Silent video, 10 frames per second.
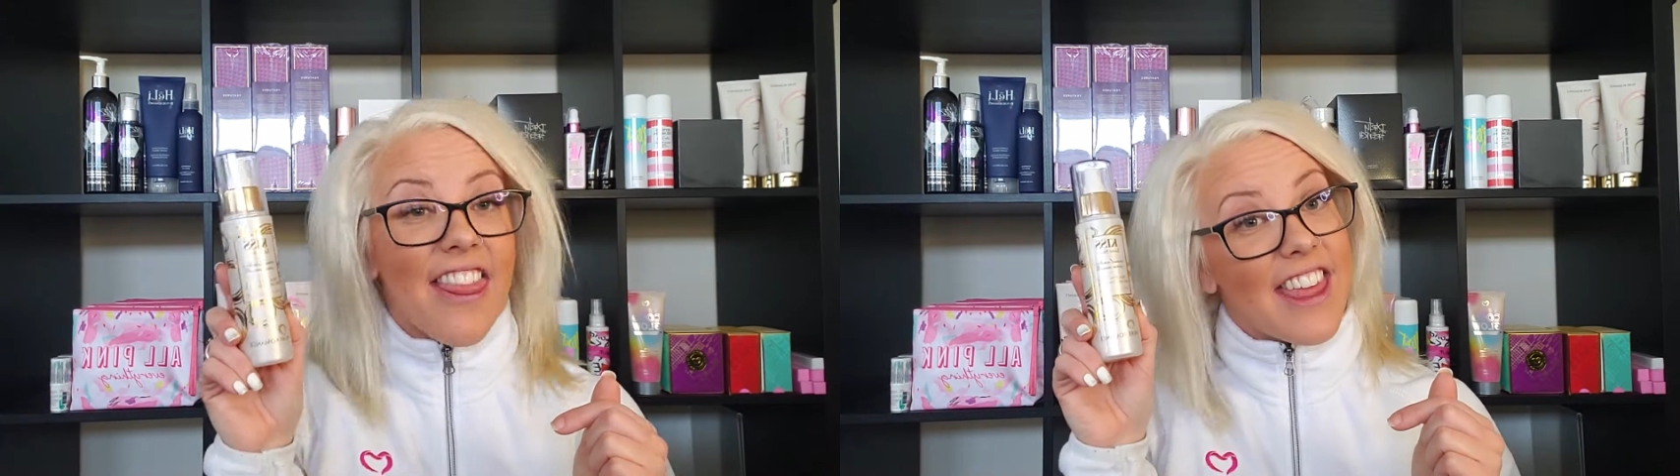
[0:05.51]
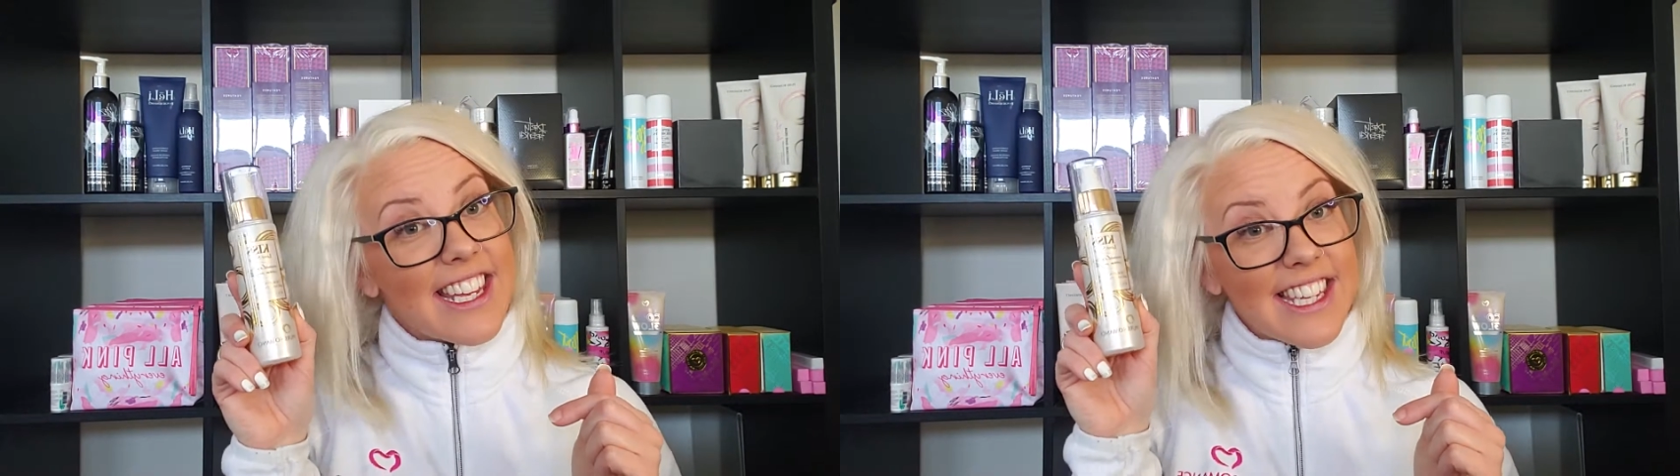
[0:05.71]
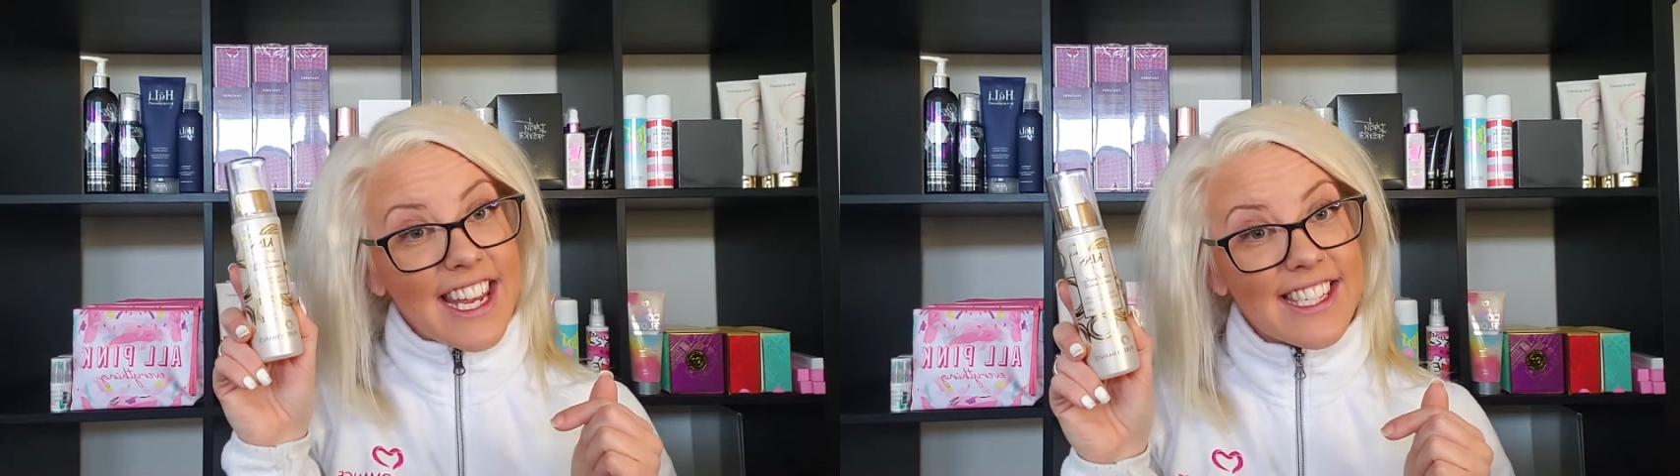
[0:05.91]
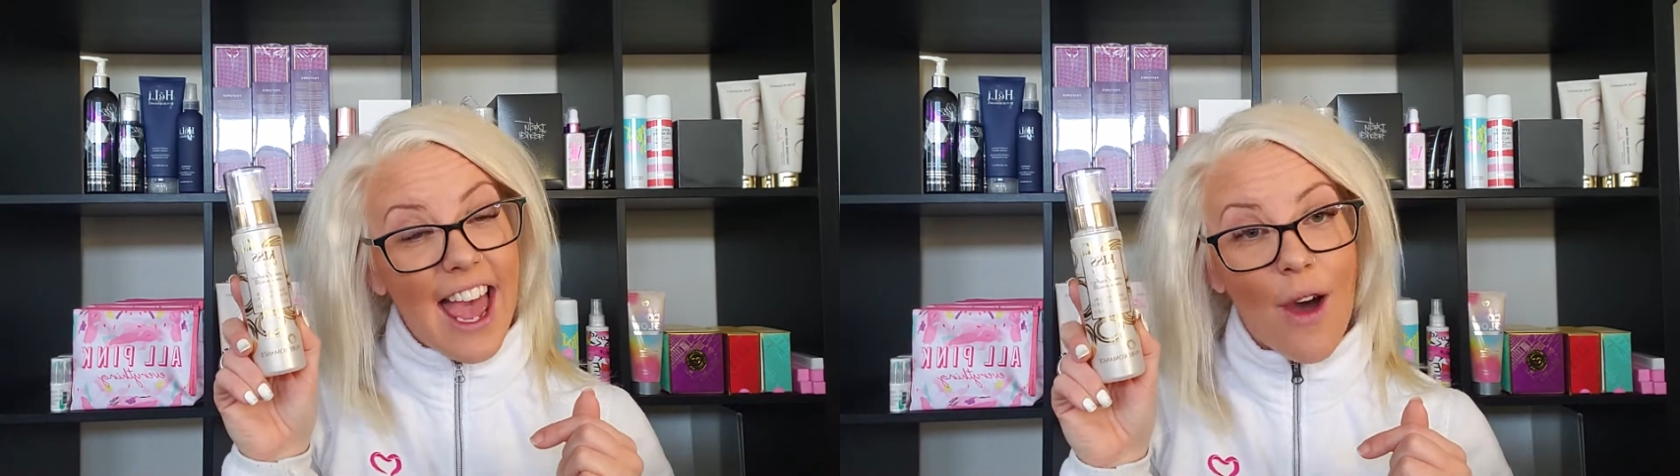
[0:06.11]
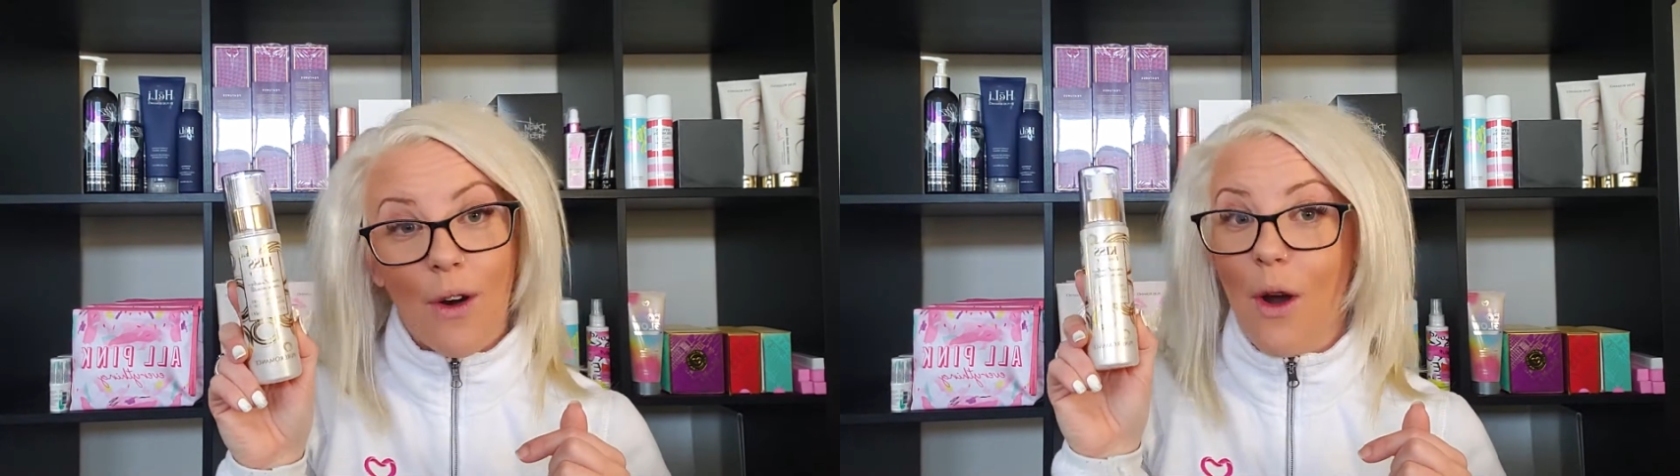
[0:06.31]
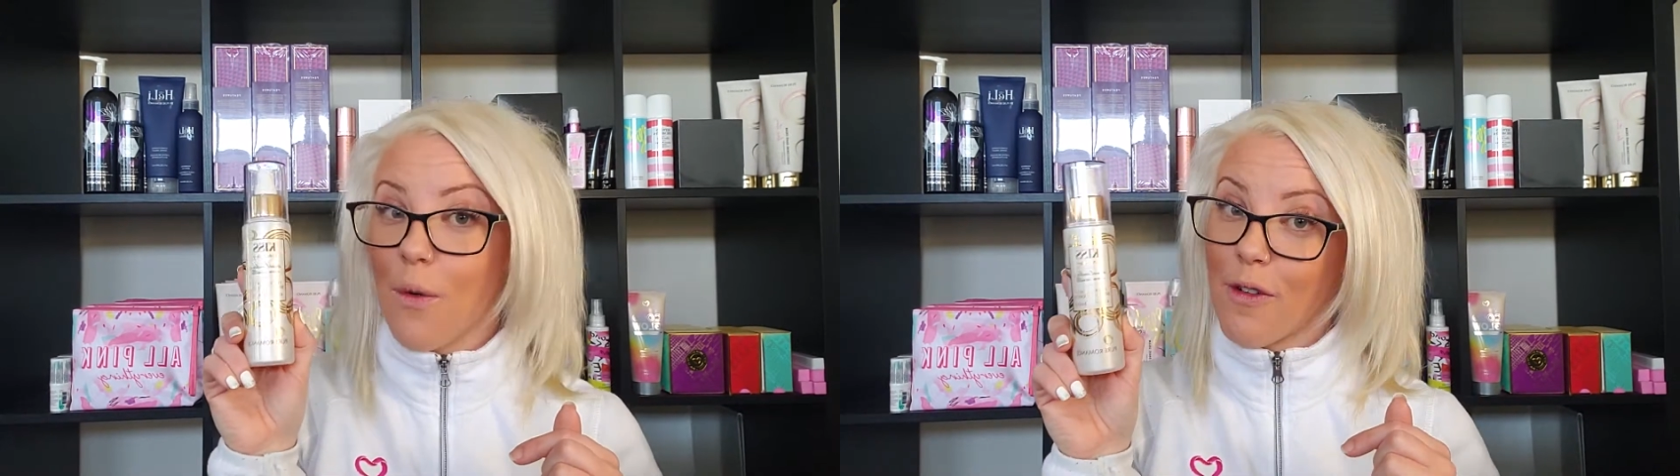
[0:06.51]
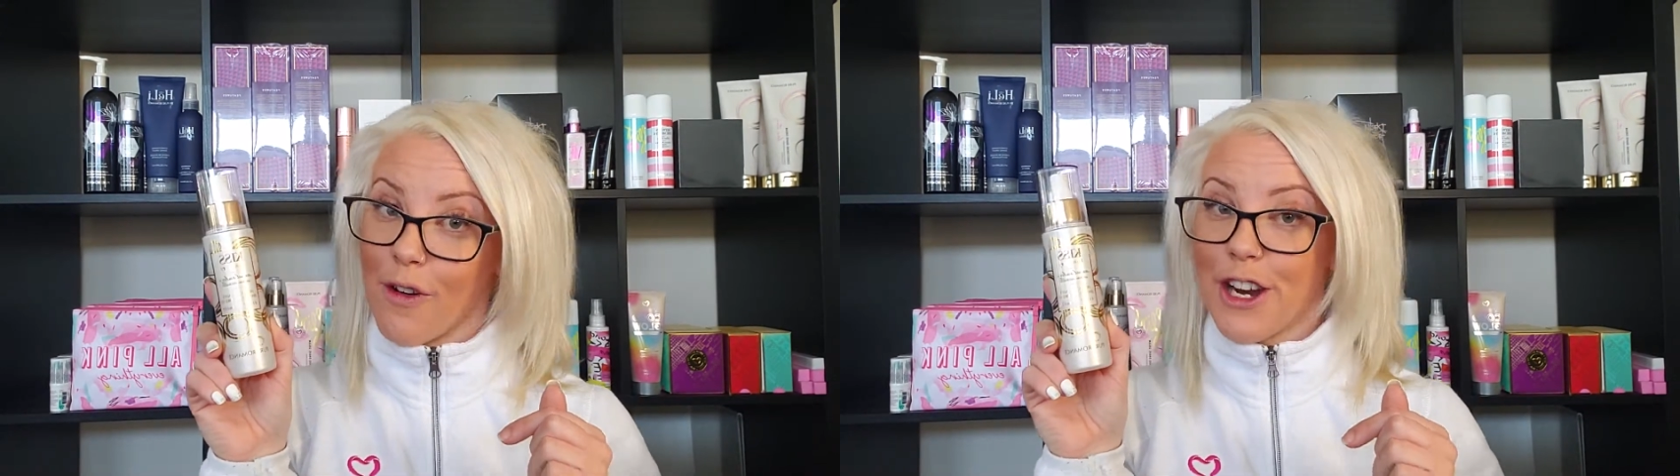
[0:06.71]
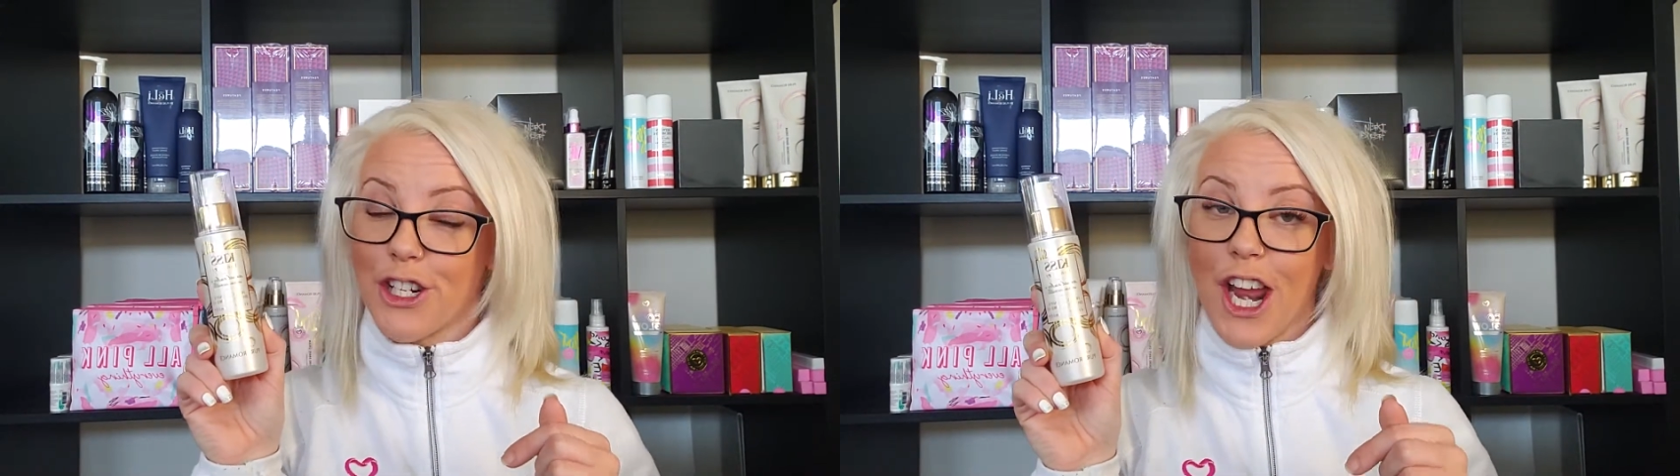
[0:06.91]
This is our
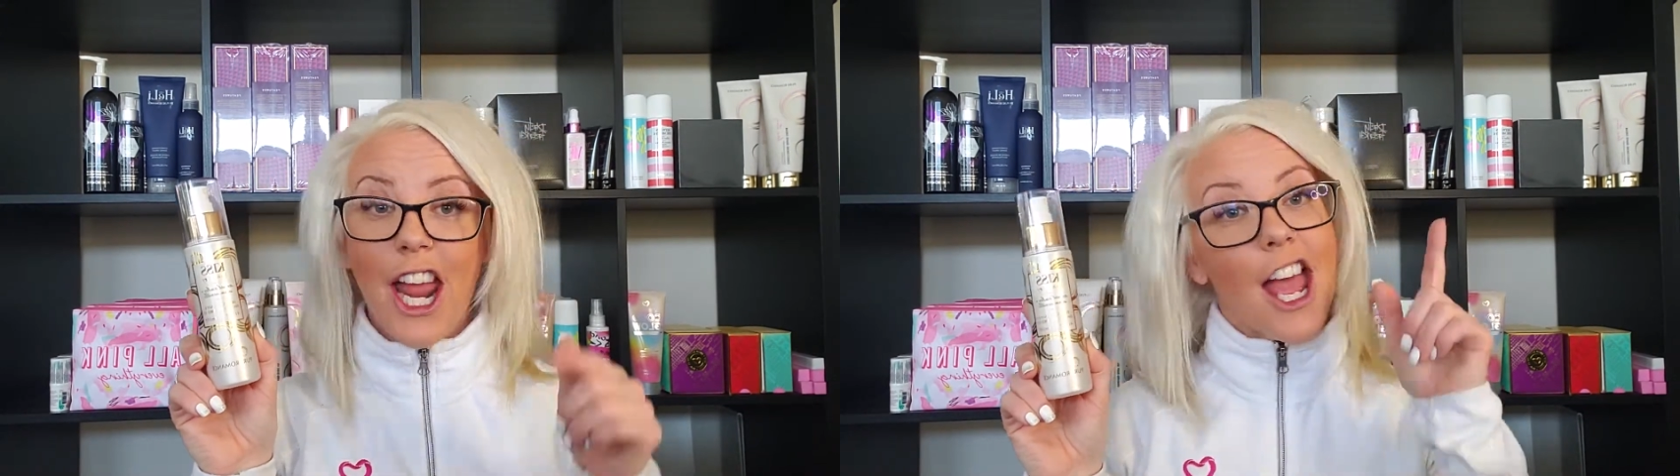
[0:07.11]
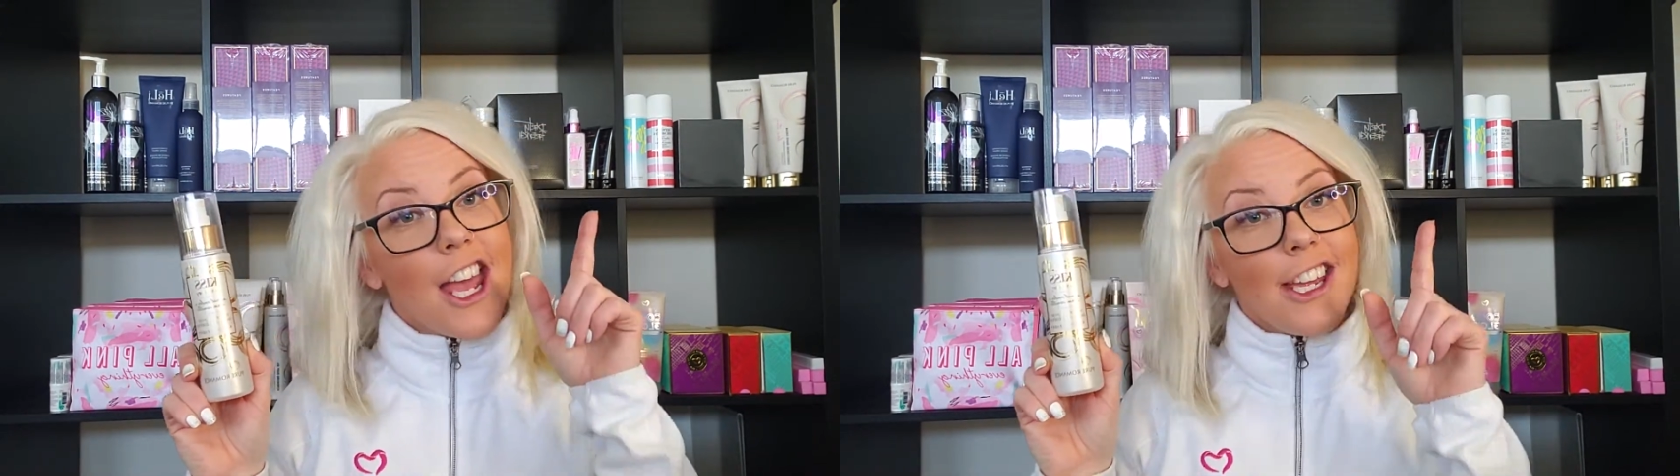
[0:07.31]
refreshing,